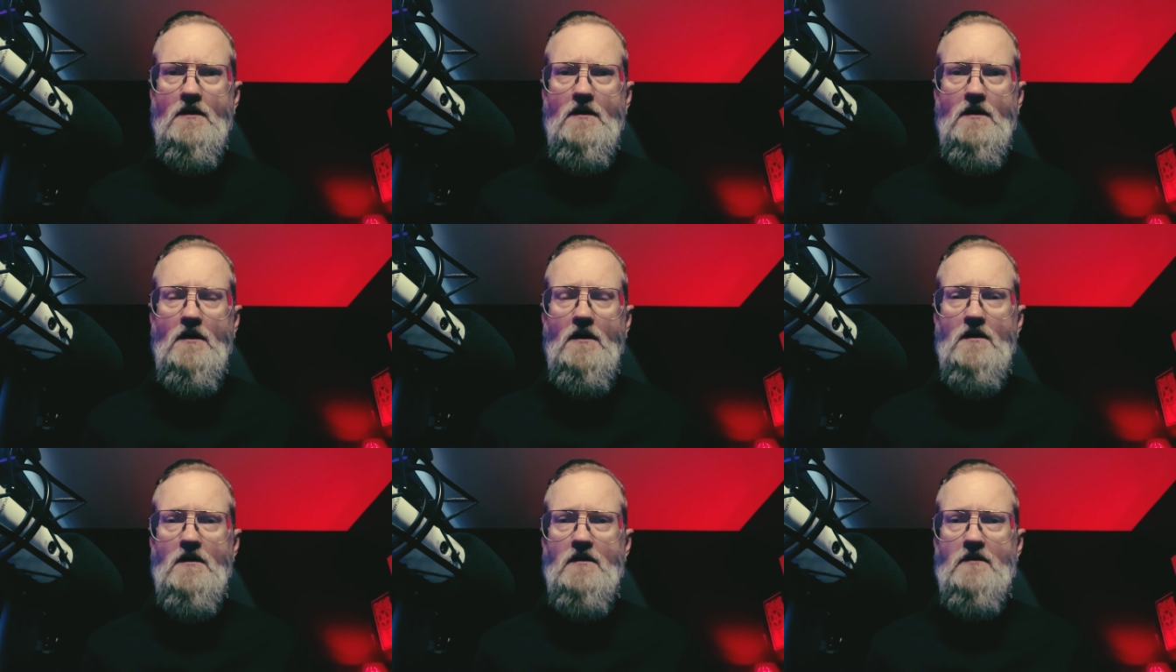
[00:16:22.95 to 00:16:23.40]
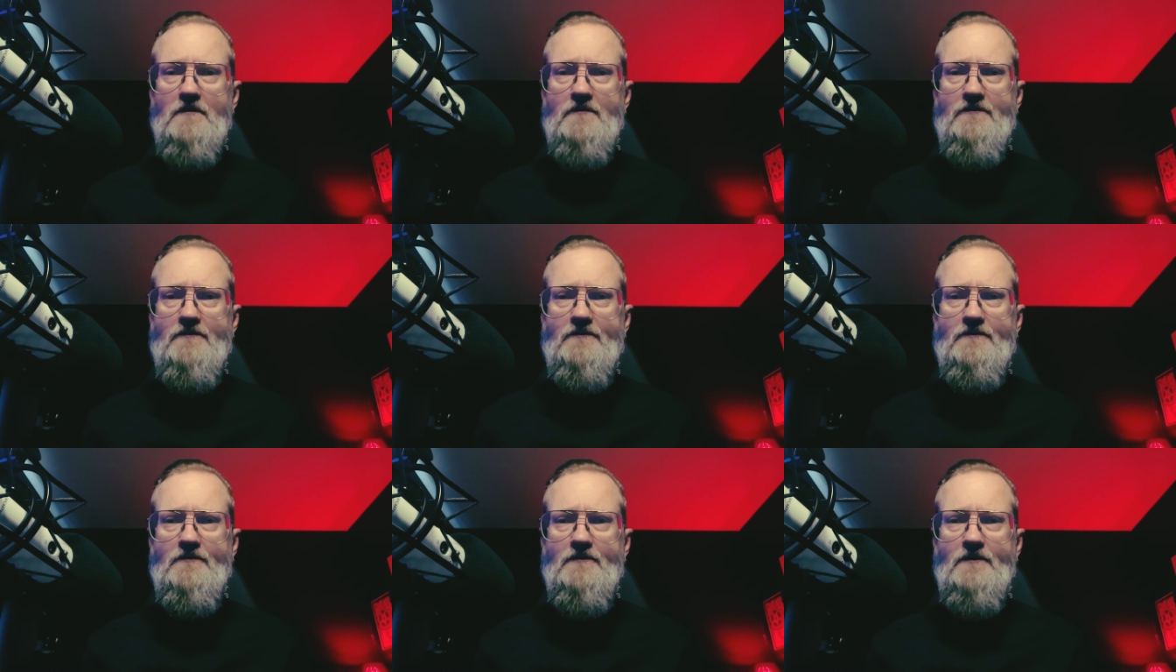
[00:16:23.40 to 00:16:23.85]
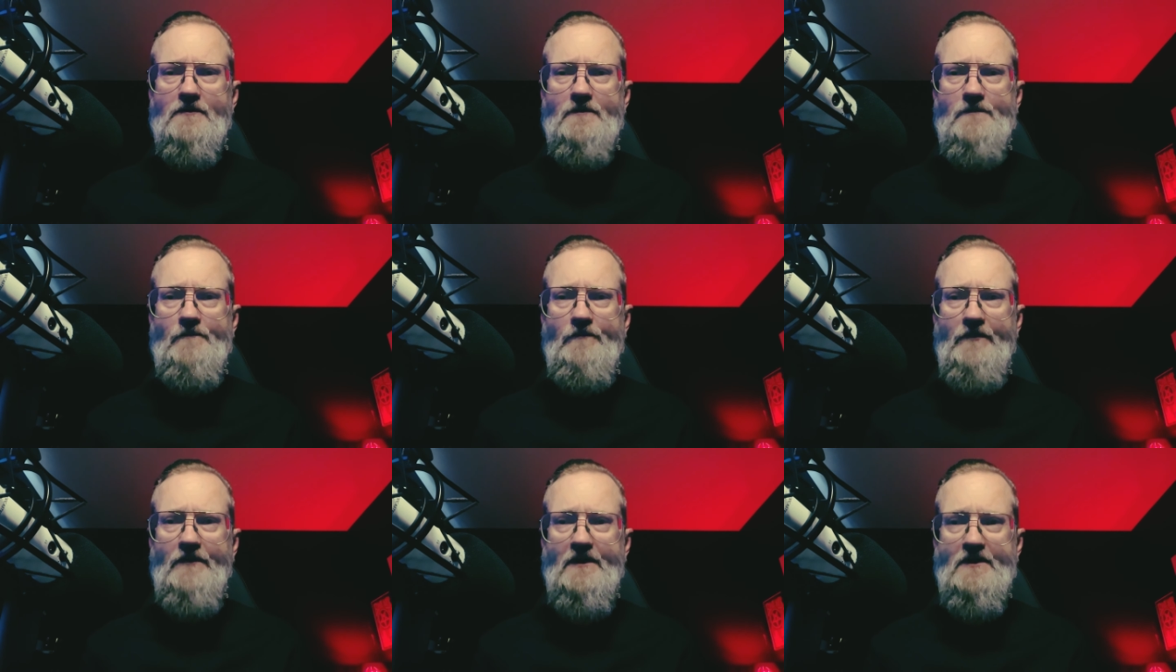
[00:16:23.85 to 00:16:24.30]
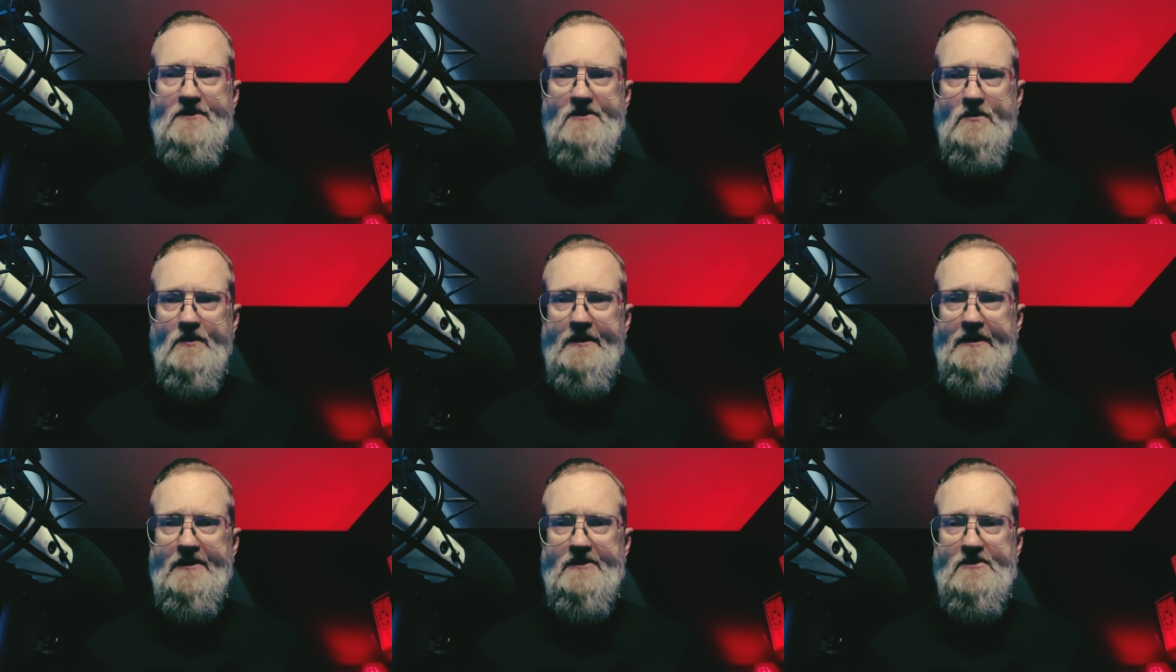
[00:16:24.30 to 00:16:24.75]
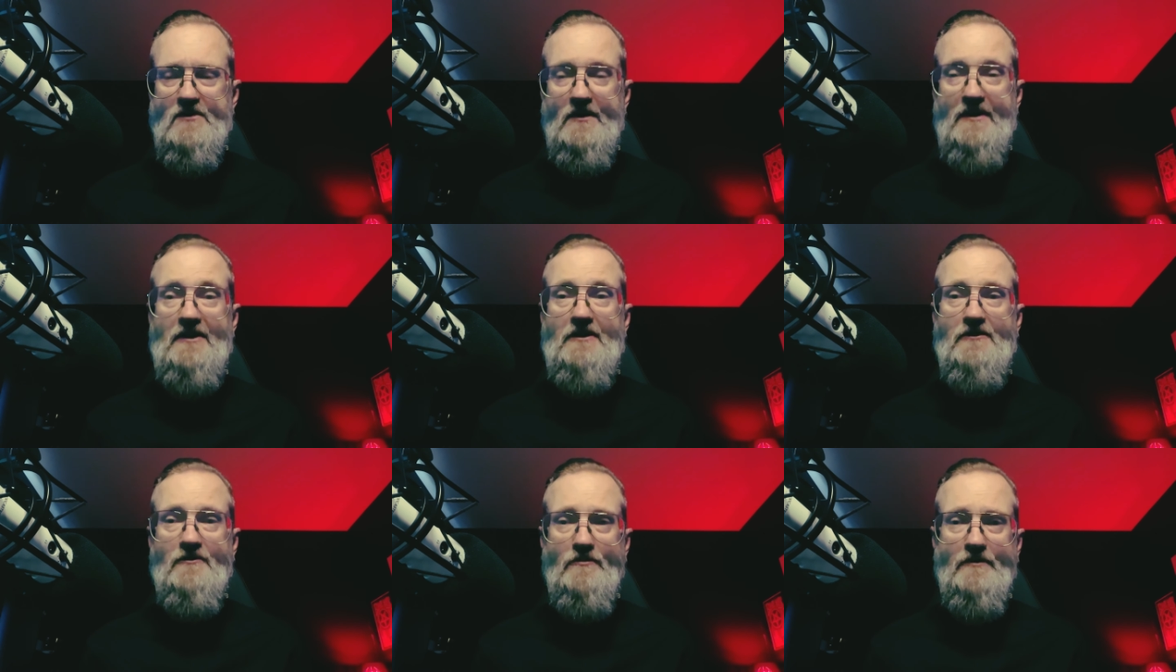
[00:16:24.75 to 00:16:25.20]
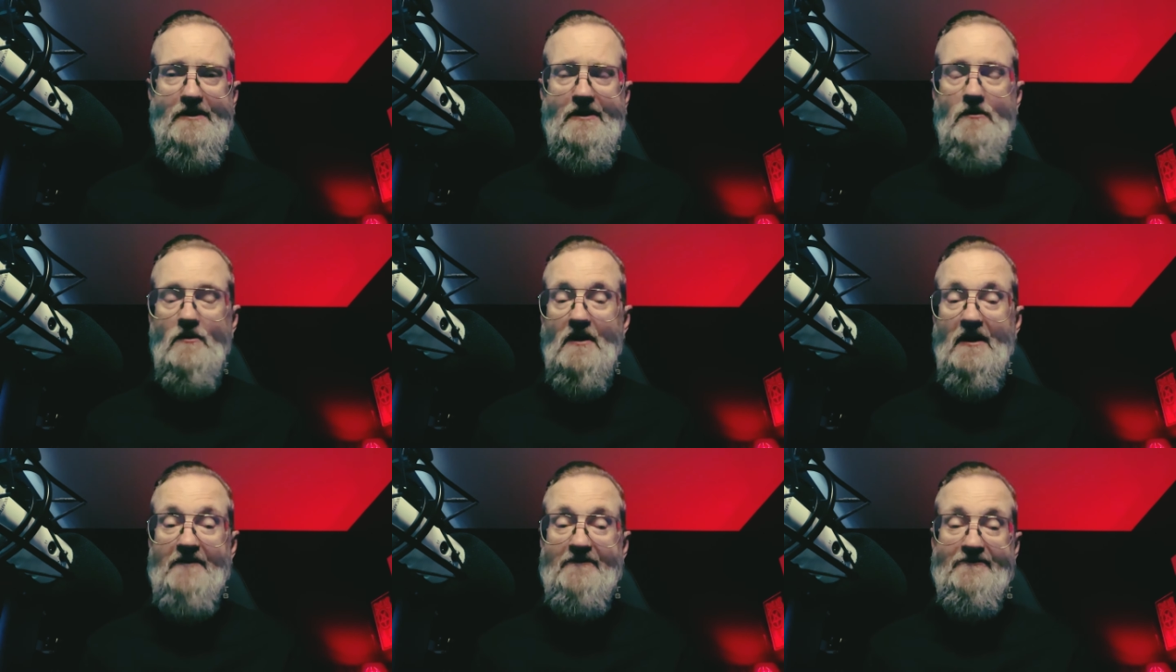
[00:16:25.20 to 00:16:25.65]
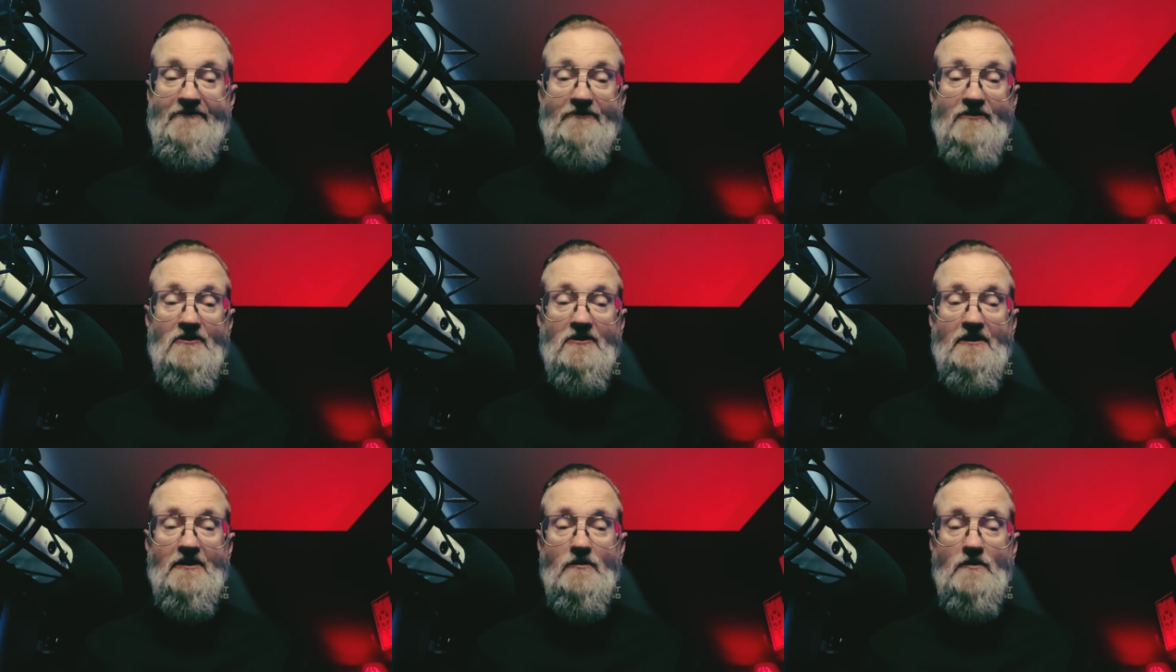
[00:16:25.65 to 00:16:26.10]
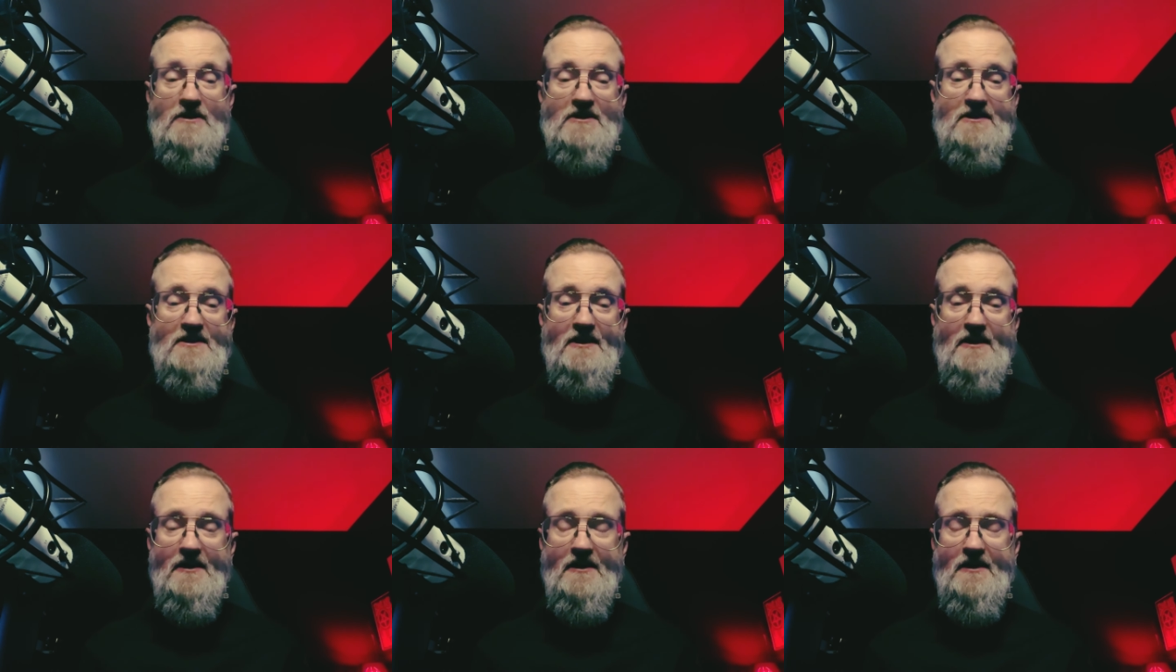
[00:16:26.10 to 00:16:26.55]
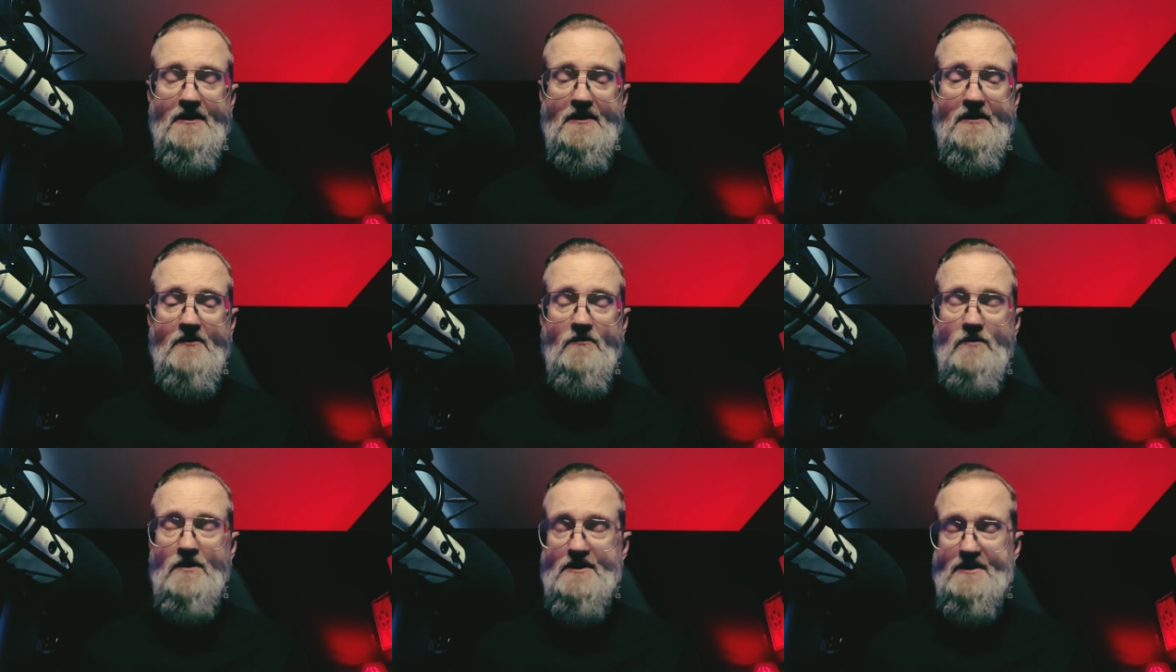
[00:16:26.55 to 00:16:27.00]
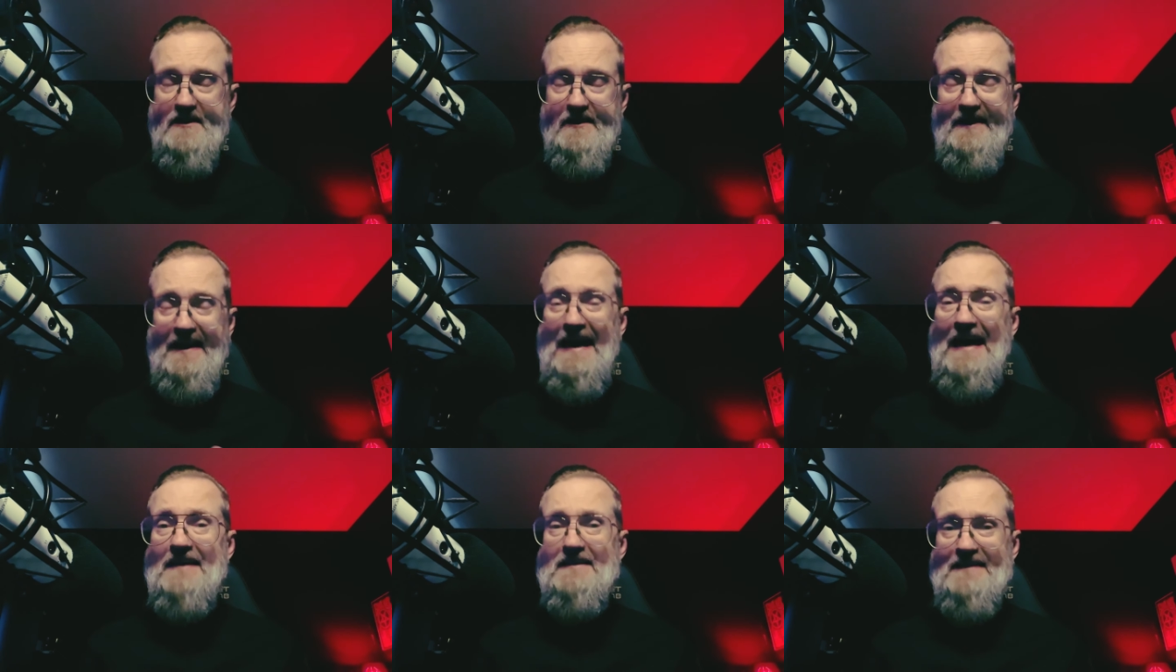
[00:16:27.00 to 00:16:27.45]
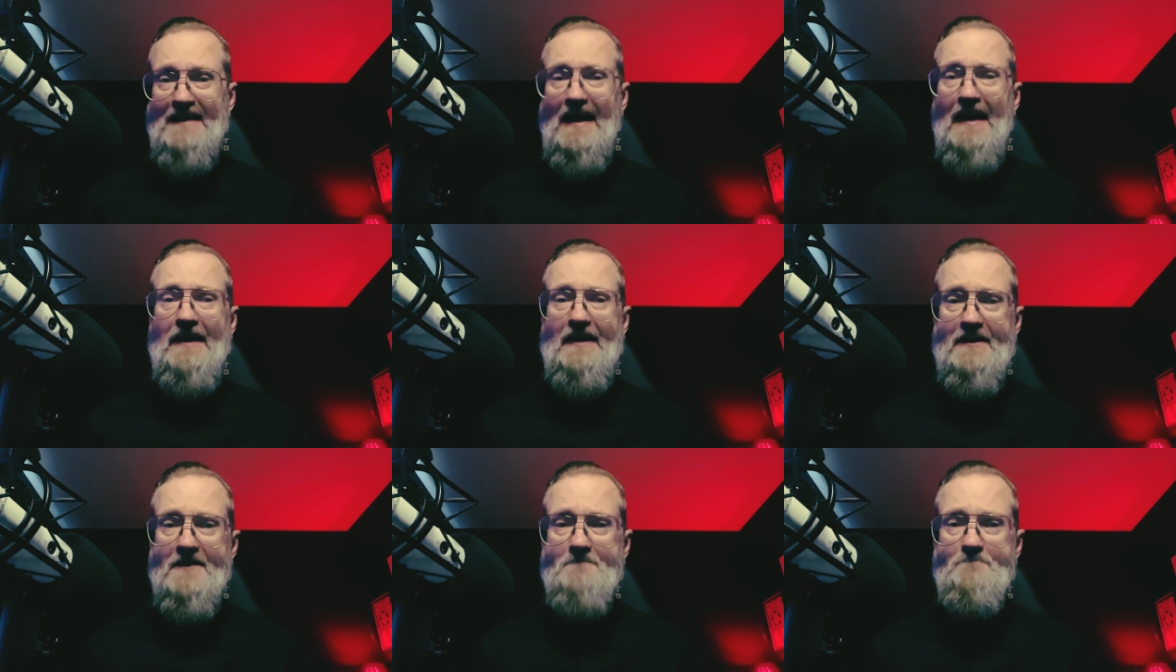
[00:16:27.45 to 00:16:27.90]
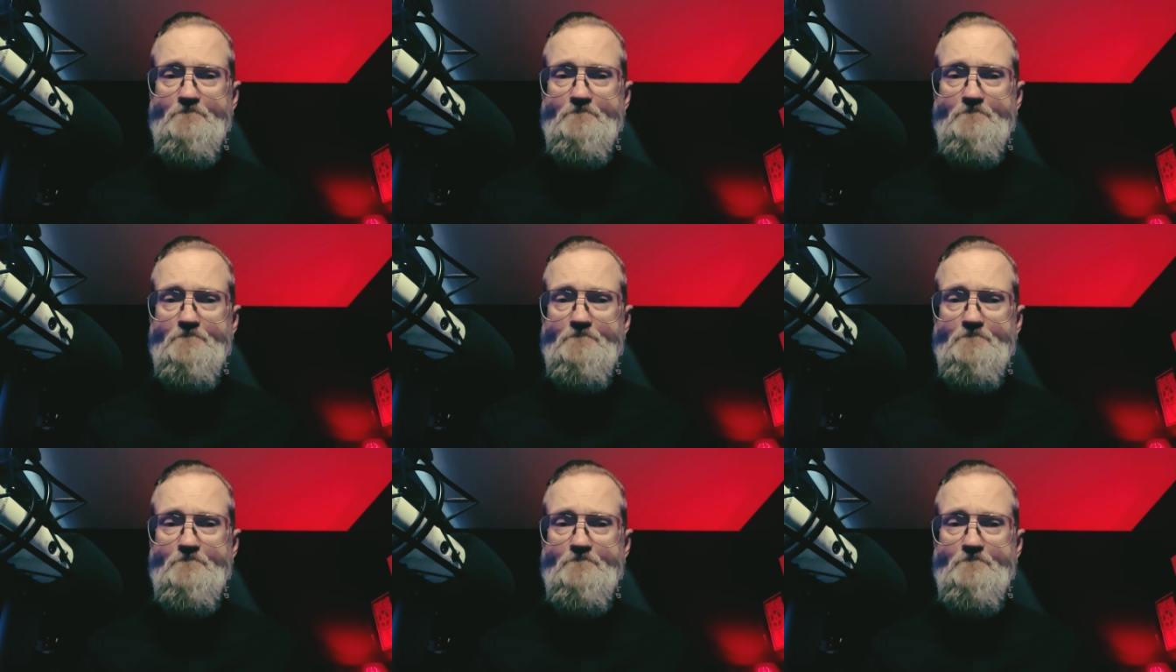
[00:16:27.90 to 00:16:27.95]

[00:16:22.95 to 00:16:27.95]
of 2023 where I fully went to went to that diet